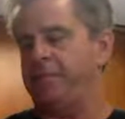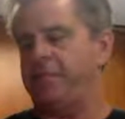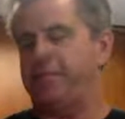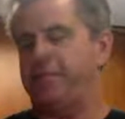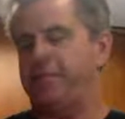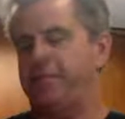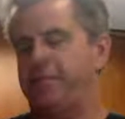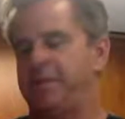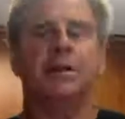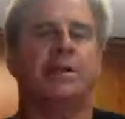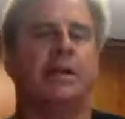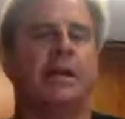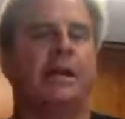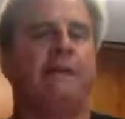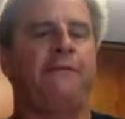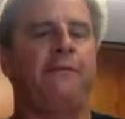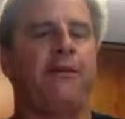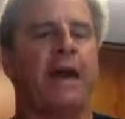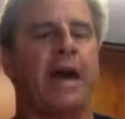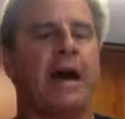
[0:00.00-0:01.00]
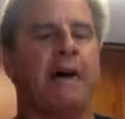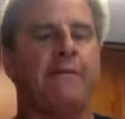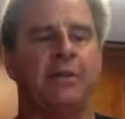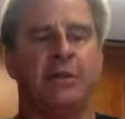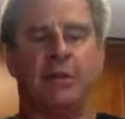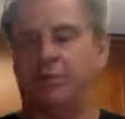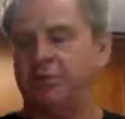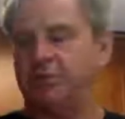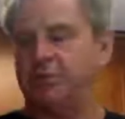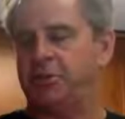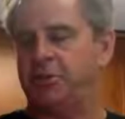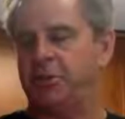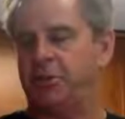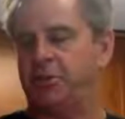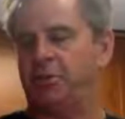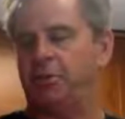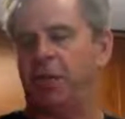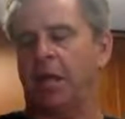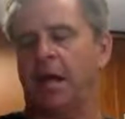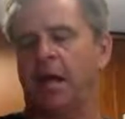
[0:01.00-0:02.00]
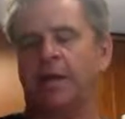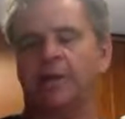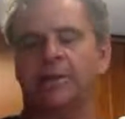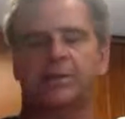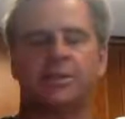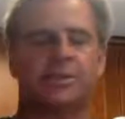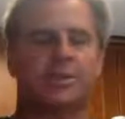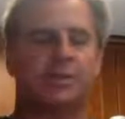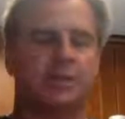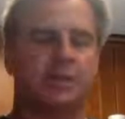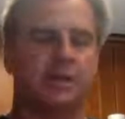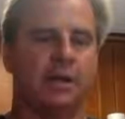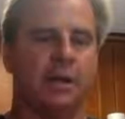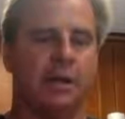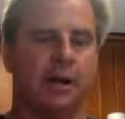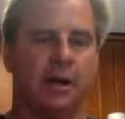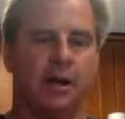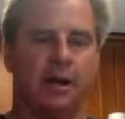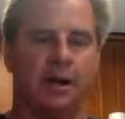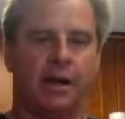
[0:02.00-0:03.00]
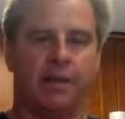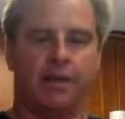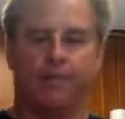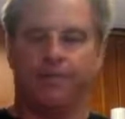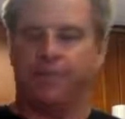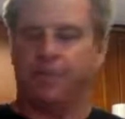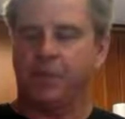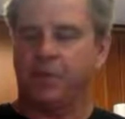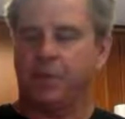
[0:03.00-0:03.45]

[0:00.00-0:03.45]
technically if you're having 2 blocks, so